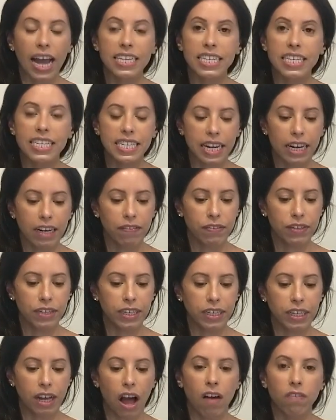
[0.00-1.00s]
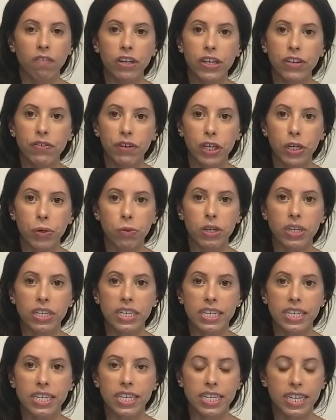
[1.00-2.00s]
and safety of individuals
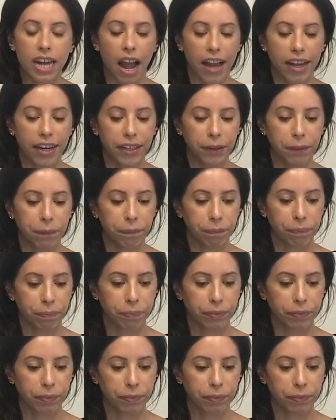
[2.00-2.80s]
in society?